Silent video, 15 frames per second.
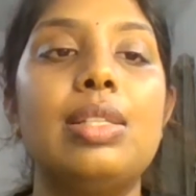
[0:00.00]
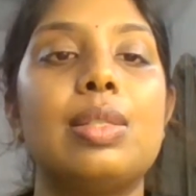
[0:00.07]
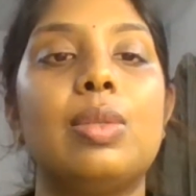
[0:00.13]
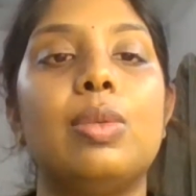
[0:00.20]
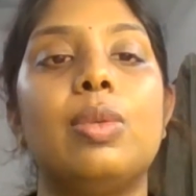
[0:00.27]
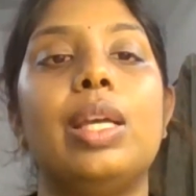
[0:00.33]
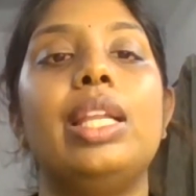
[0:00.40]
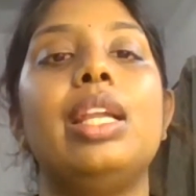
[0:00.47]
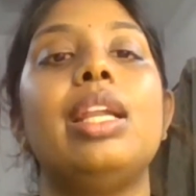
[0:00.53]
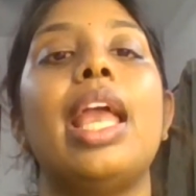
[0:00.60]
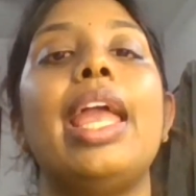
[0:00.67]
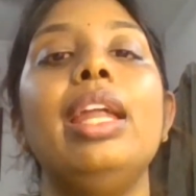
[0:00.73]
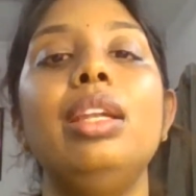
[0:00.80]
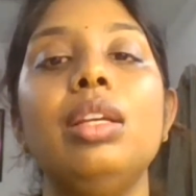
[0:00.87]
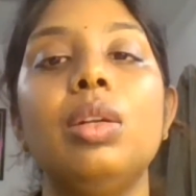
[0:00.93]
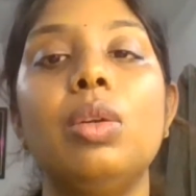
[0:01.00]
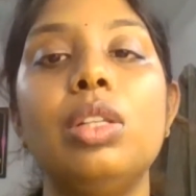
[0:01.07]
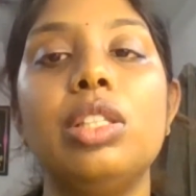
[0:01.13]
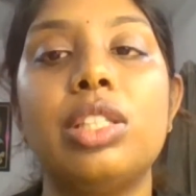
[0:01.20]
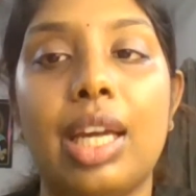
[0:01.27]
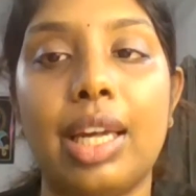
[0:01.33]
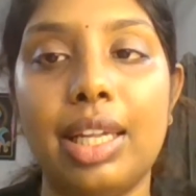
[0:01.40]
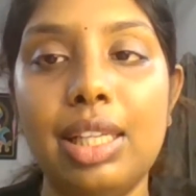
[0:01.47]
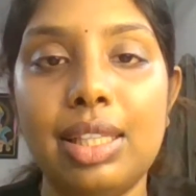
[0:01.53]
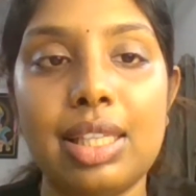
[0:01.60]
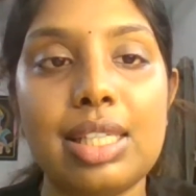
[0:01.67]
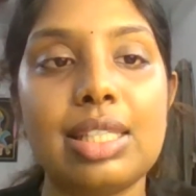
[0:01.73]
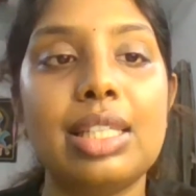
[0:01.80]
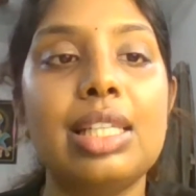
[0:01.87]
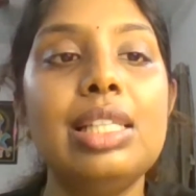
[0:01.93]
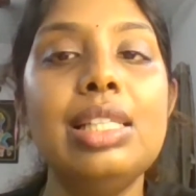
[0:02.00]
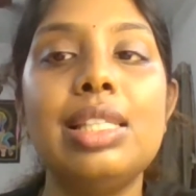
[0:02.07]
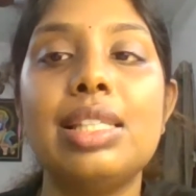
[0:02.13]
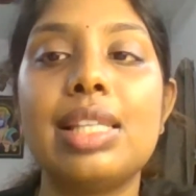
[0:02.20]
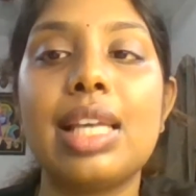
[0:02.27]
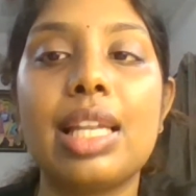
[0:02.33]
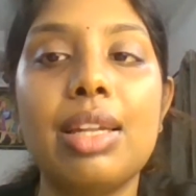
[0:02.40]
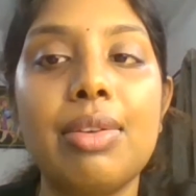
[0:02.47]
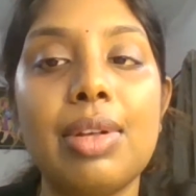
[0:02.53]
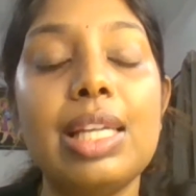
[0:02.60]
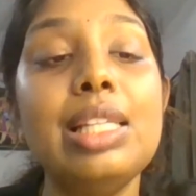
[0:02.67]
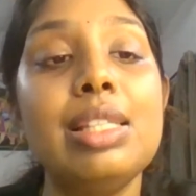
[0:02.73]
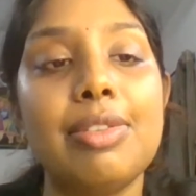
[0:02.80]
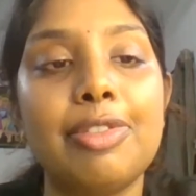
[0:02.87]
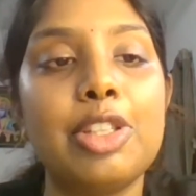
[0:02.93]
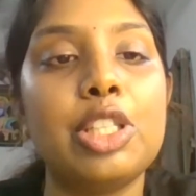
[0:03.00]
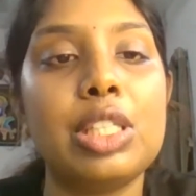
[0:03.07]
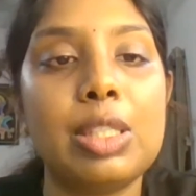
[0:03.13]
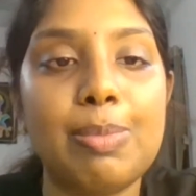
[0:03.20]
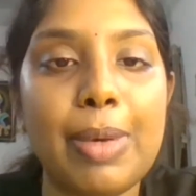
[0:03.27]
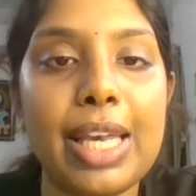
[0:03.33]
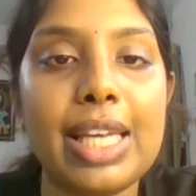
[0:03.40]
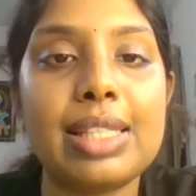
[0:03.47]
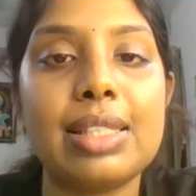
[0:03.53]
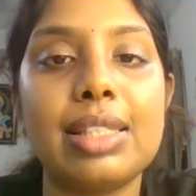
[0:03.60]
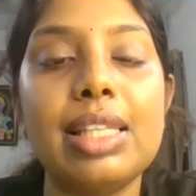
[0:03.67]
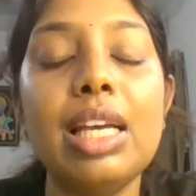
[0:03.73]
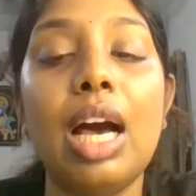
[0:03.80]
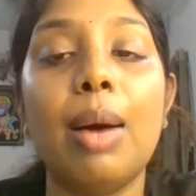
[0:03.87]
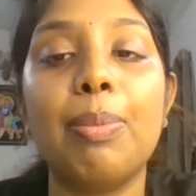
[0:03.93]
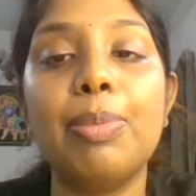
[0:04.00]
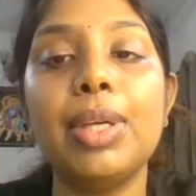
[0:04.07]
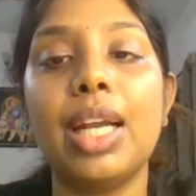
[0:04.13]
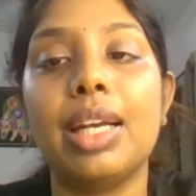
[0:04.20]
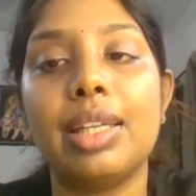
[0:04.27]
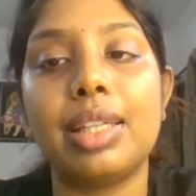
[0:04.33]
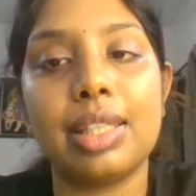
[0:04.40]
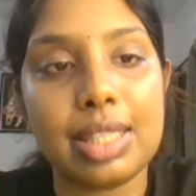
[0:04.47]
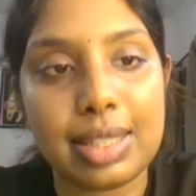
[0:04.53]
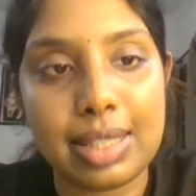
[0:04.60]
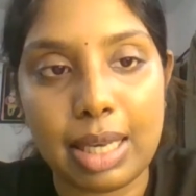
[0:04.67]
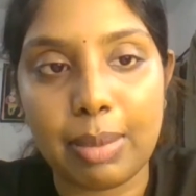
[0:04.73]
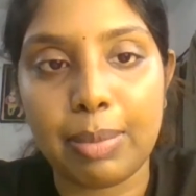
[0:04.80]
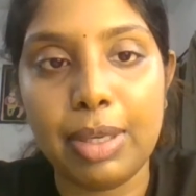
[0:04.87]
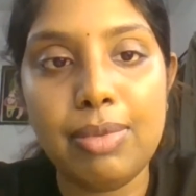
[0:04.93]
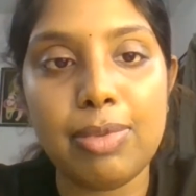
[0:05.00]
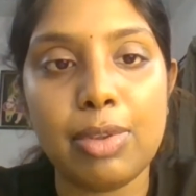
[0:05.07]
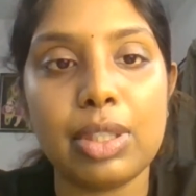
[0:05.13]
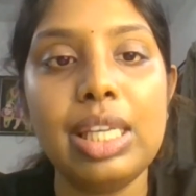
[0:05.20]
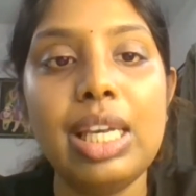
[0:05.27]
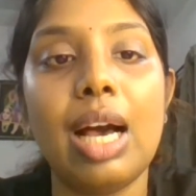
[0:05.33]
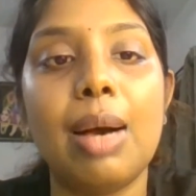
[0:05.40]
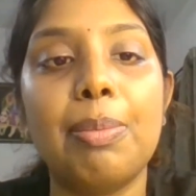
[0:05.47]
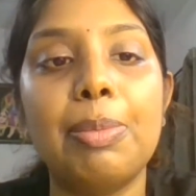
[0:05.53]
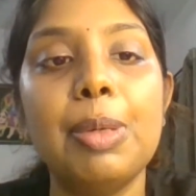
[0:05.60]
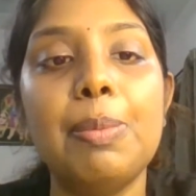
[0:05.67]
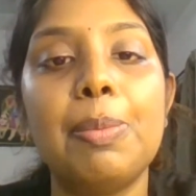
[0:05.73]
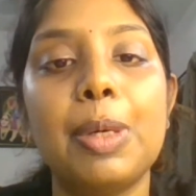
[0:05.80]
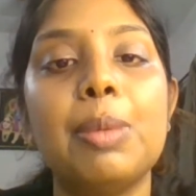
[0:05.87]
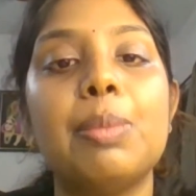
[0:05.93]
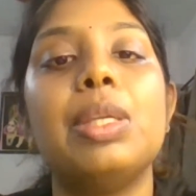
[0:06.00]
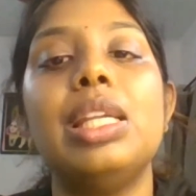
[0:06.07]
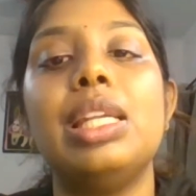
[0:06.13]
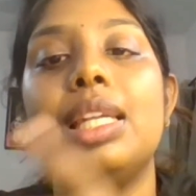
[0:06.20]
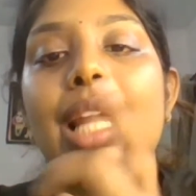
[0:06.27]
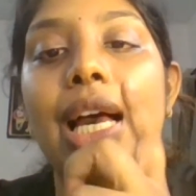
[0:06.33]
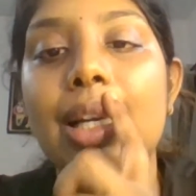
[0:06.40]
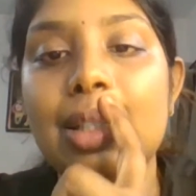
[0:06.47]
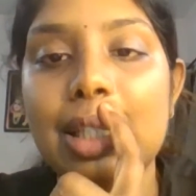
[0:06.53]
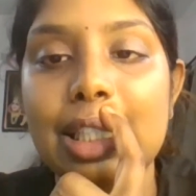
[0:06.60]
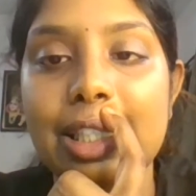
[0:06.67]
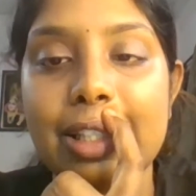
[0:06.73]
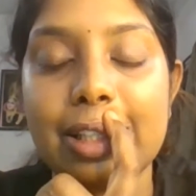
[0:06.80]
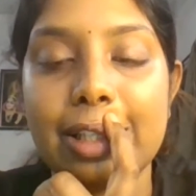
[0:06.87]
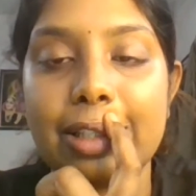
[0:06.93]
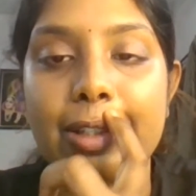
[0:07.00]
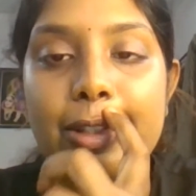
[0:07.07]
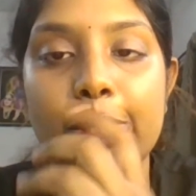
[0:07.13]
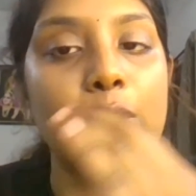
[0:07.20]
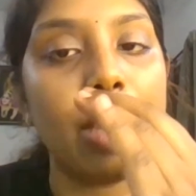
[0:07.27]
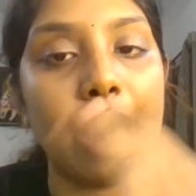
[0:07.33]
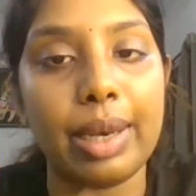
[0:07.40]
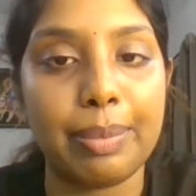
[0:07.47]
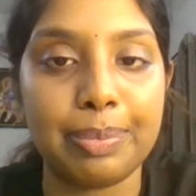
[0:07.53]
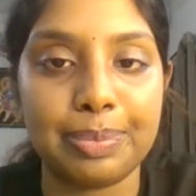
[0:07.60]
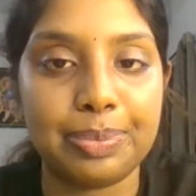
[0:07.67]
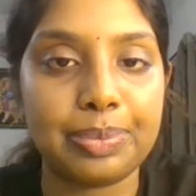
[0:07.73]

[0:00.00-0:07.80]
So in an 8-year-old child, there is an insufficient space in the upper anterior segment for the upper permanent lateral incisors to erupt.